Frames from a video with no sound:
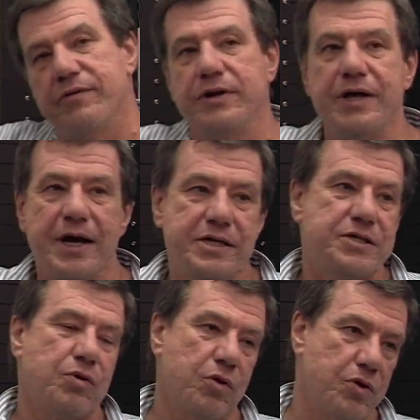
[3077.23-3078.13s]
Yes,
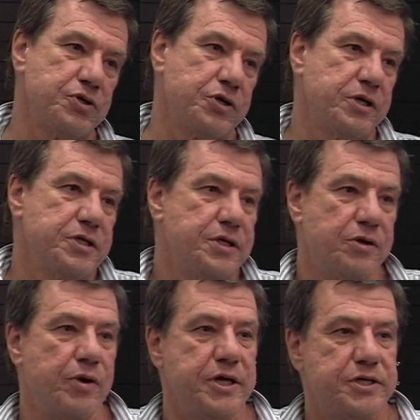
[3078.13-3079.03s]
all those are
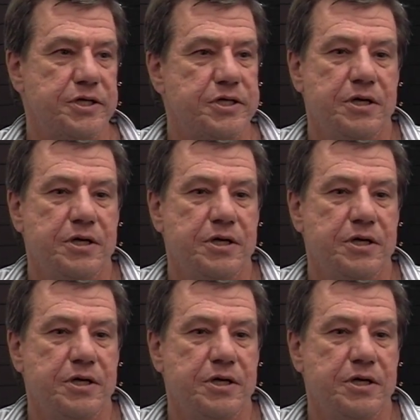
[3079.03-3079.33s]
considerations.